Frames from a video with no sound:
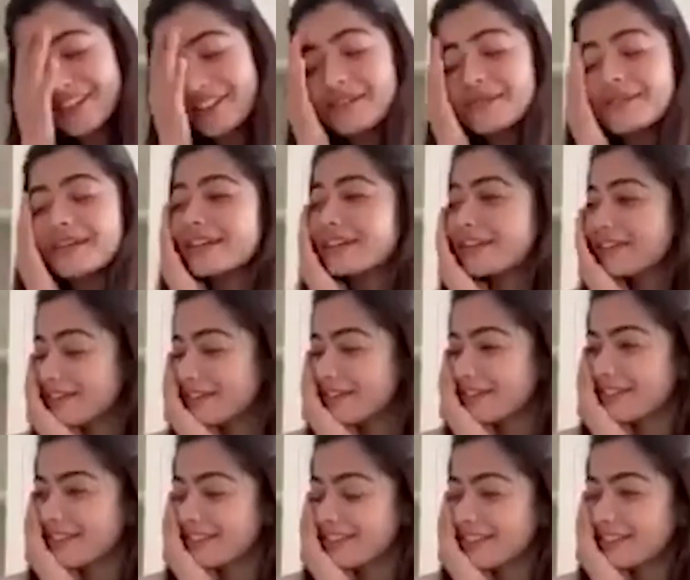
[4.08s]
Oh my
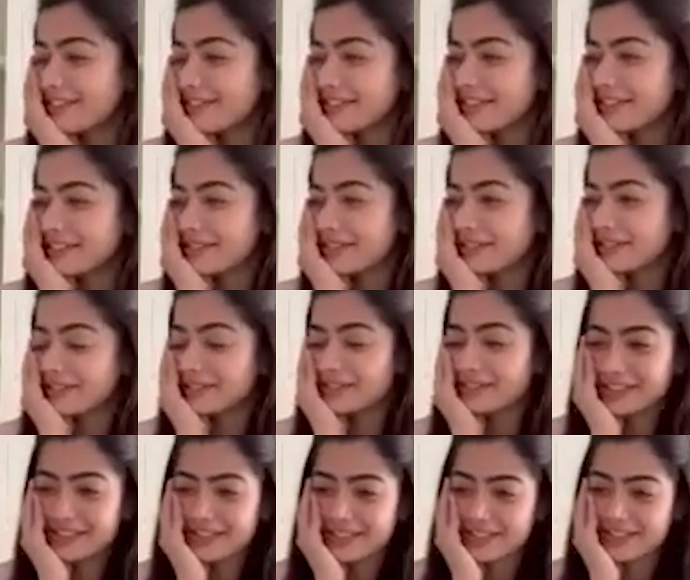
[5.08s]
god, it feels so
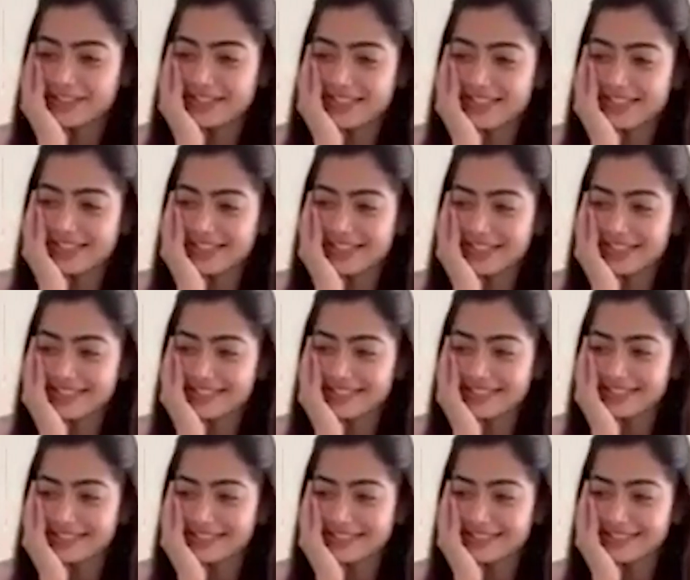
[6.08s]
weird to say that.
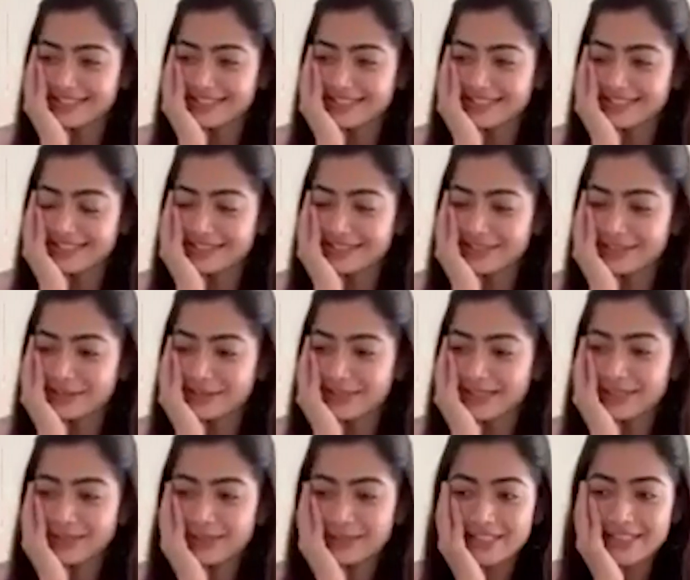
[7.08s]
Oh
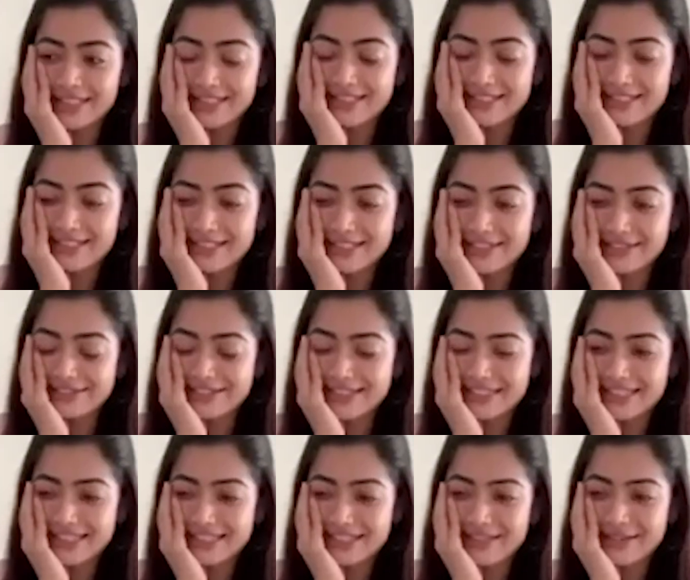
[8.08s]
wow, it is the
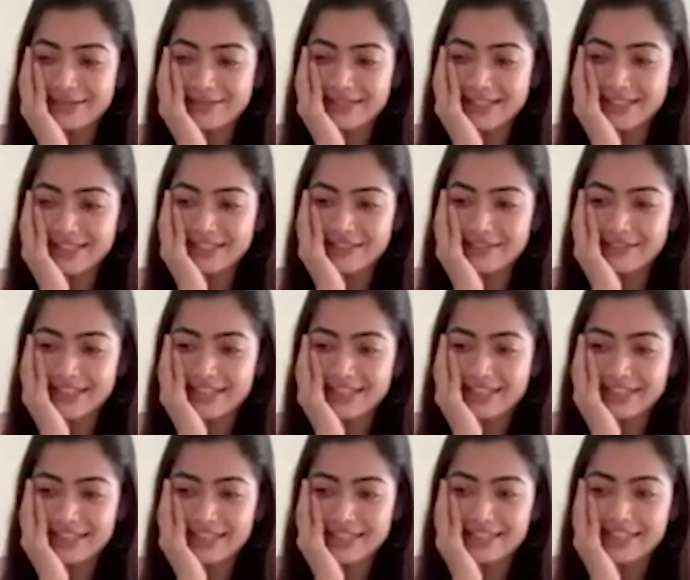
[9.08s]
first time that I've
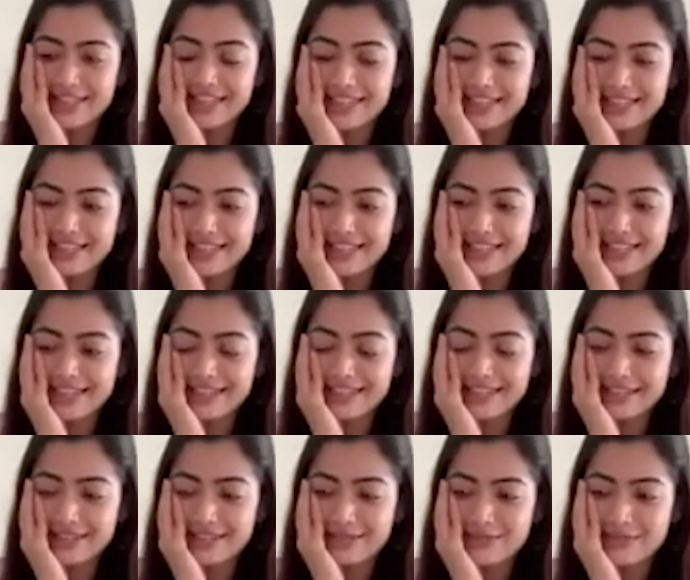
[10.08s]
actually
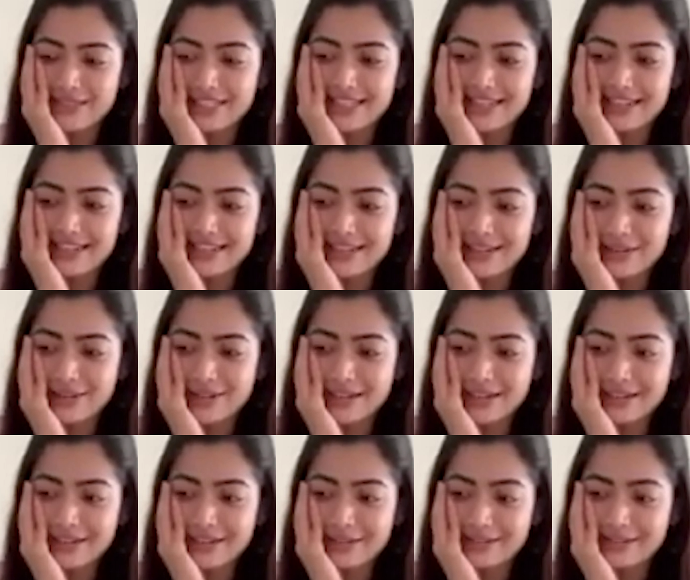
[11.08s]
said it out
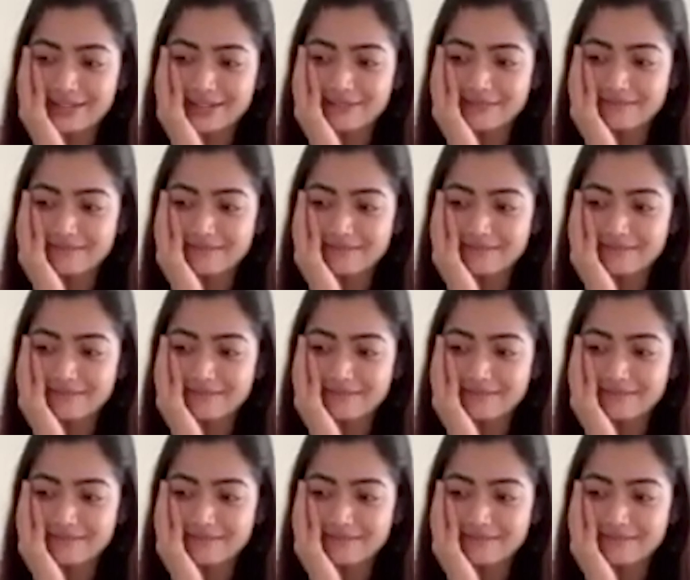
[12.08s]
loud.